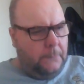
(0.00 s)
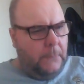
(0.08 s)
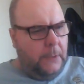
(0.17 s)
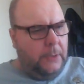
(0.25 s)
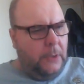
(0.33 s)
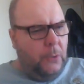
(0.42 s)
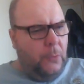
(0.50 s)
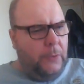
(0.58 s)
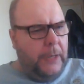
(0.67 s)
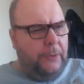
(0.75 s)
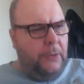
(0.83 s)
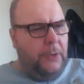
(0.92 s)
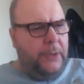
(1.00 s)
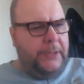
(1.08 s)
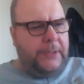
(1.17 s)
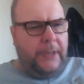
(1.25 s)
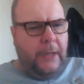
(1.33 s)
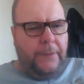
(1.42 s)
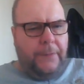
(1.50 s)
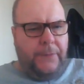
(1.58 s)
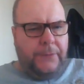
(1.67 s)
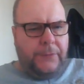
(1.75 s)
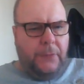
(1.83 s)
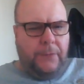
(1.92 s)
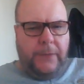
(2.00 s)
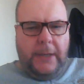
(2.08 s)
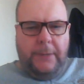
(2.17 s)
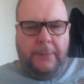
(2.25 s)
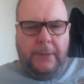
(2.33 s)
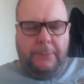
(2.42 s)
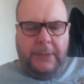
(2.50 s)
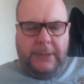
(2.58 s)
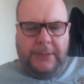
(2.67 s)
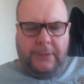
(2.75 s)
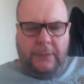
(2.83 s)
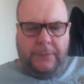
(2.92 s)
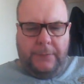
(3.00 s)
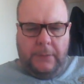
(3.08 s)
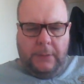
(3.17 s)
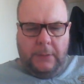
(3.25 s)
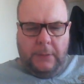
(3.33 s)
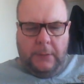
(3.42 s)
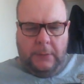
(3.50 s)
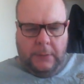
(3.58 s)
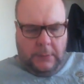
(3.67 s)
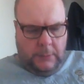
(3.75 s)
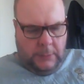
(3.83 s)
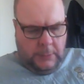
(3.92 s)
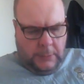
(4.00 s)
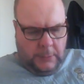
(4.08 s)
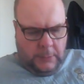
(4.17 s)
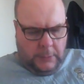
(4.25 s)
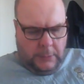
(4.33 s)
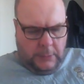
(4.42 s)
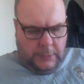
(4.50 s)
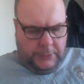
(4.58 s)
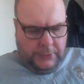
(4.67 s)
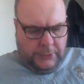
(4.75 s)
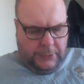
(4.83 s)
You got all their early stuff, sort of their mid stuff. Oh, it's just